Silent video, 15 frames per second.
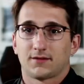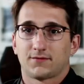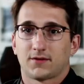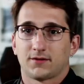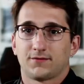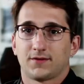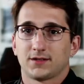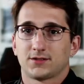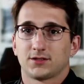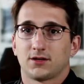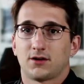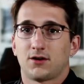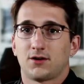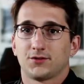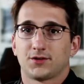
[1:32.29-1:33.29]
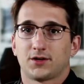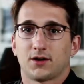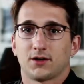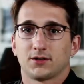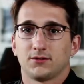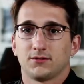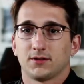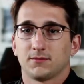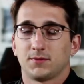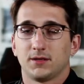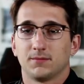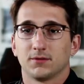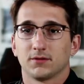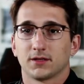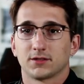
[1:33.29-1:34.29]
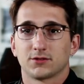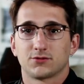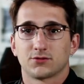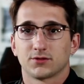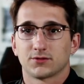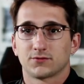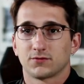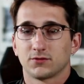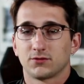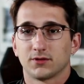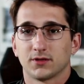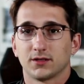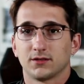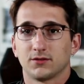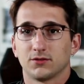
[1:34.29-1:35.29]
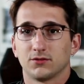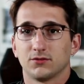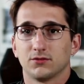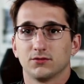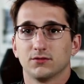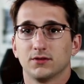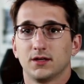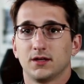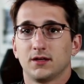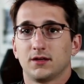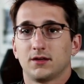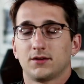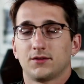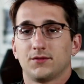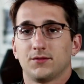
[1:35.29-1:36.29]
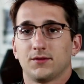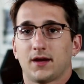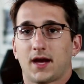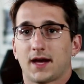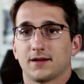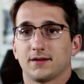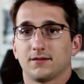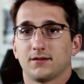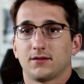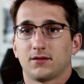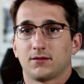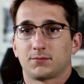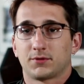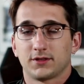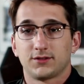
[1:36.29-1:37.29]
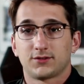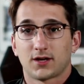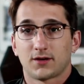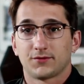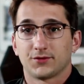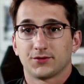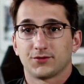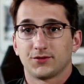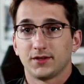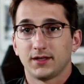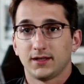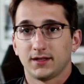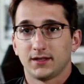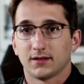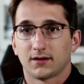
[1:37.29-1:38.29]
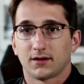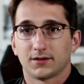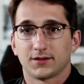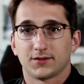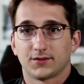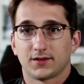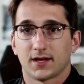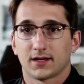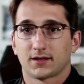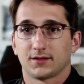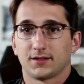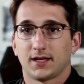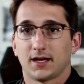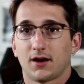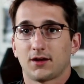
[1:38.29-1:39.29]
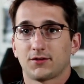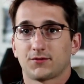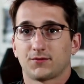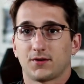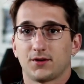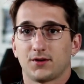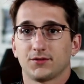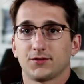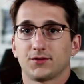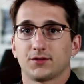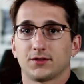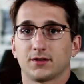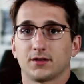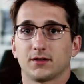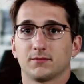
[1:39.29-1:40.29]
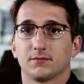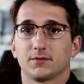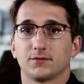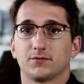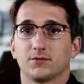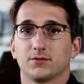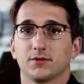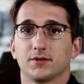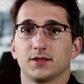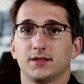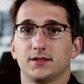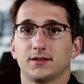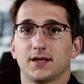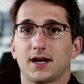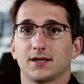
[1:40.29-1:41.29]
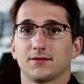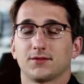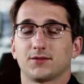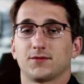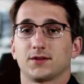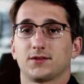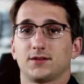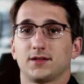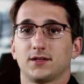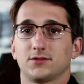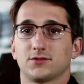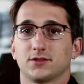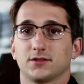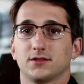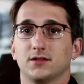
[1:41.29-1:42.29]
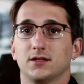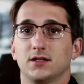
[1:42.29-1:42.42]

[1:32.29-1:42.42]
far-fetched at all to argue that people like George Floyd, who had a police officer's knee on his neck on the asphalt before he died of asphyxiation,